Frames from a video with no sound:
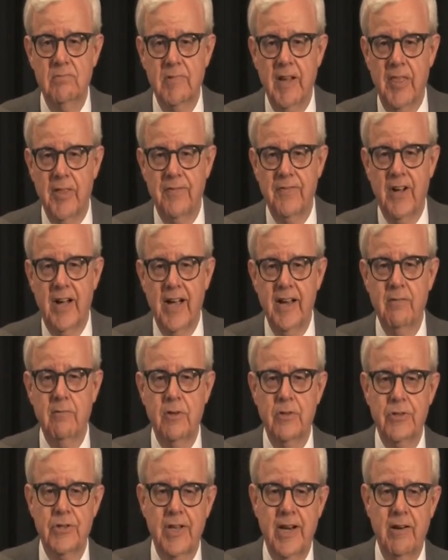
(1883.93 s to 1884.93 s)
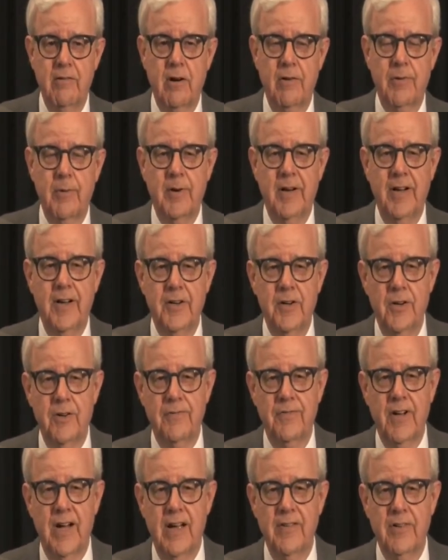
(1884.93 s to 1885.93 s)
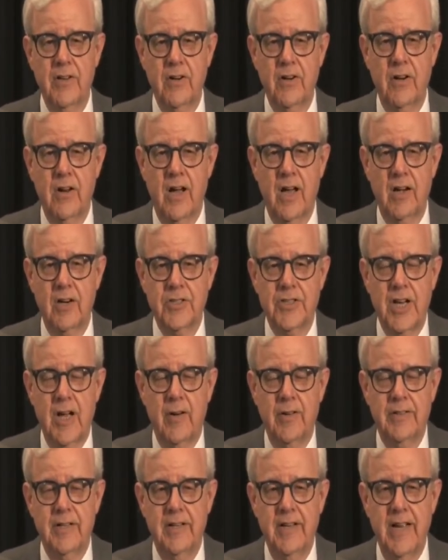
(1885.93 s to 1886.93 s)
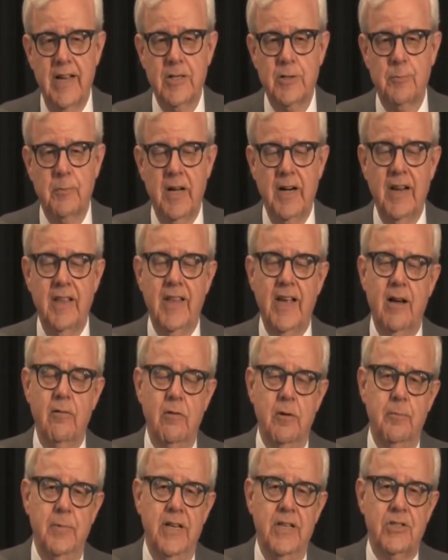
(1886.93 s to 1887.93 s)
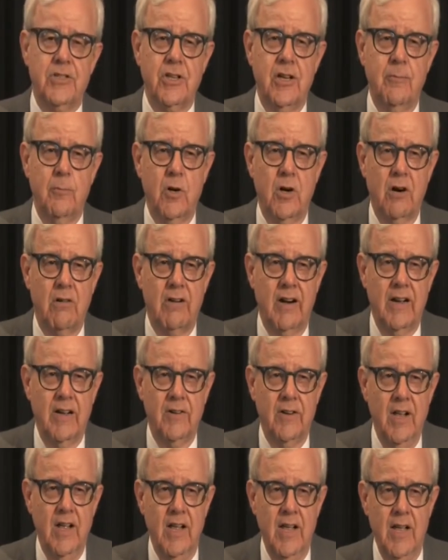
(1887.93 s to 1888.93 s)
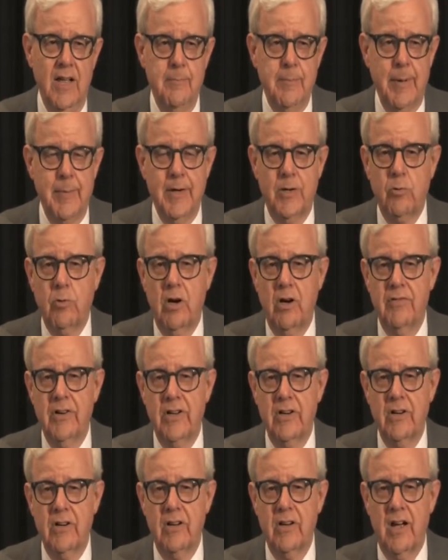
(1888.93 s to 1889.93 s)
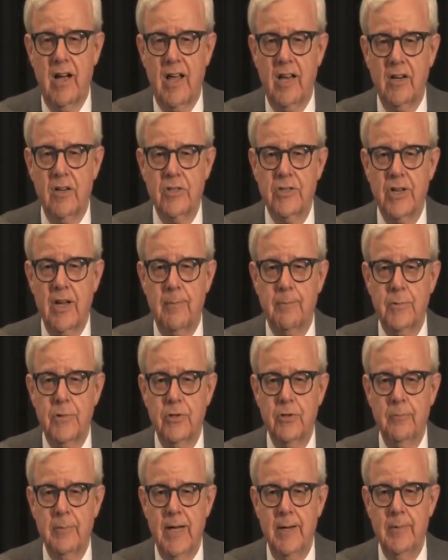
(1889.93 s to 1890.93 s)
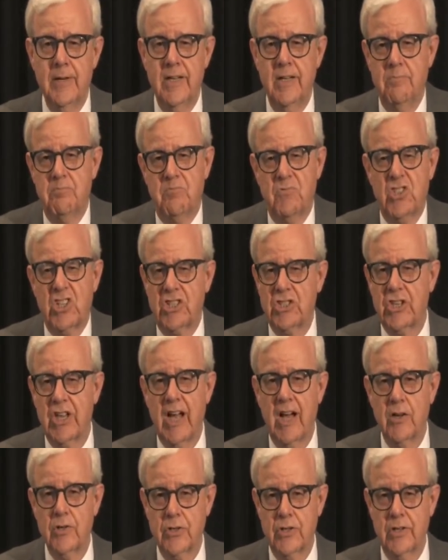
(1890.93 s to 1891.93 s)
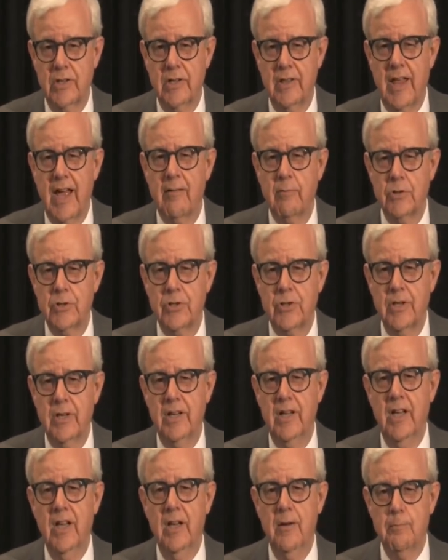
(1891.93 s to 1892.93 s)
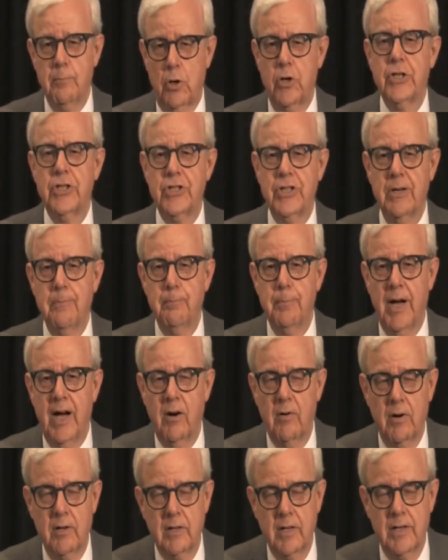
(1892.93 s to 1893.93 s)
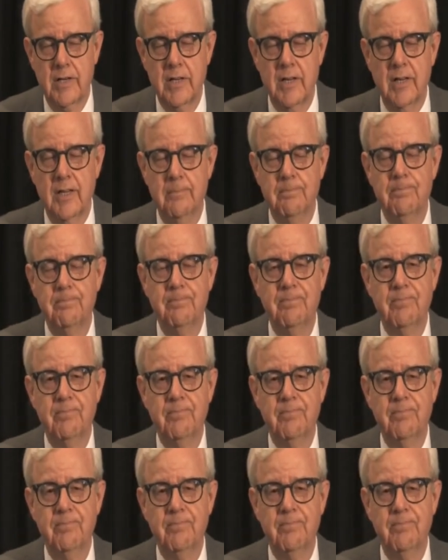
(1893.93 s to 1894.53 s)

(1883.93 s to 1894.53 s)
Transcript: And the fine was anywhere from $100 to $500. Now, in today's money, that would be somewhere around maybe $1,200 up to maybe $6,000. That was the purchasing power at the time.